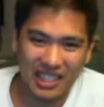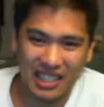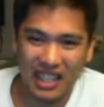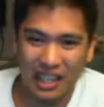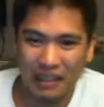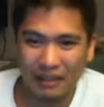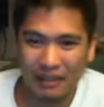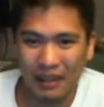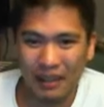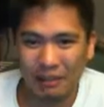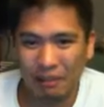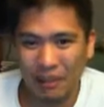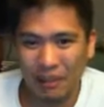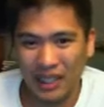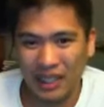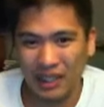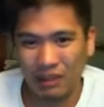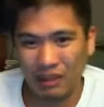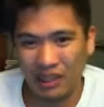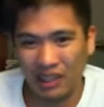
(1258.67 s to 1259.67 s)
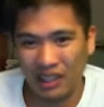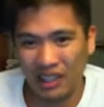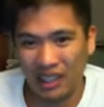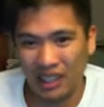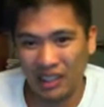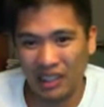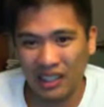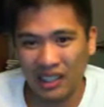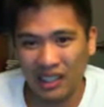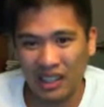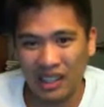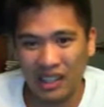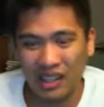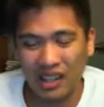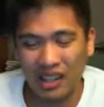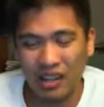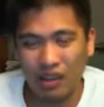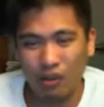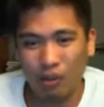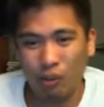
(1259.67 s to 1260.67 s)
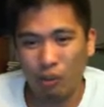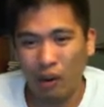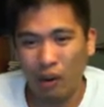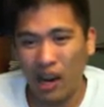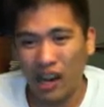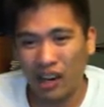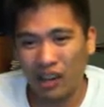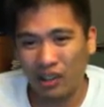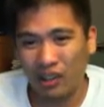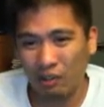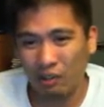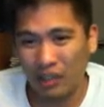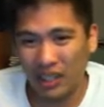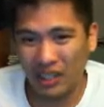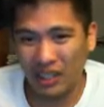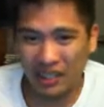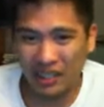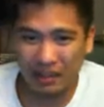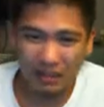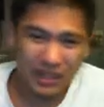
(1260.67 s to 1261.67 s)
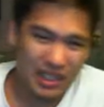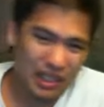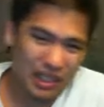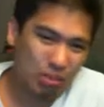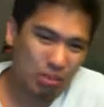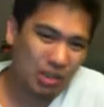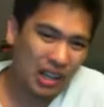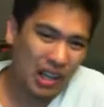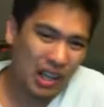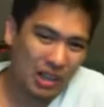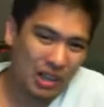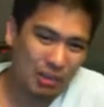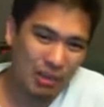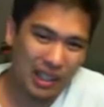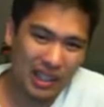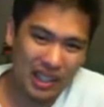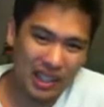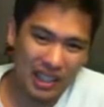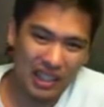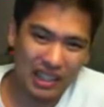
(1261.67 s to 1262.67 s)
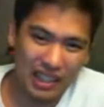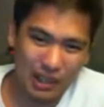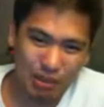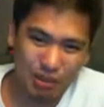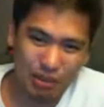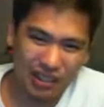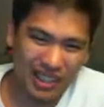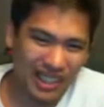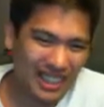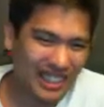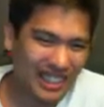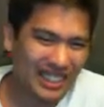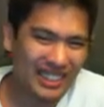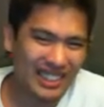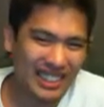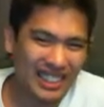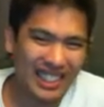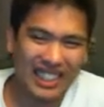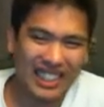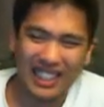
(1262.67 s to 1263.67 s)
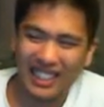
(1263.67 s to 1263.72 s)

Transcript: his game that makes me like wowed by him as a prospect at this point. I guess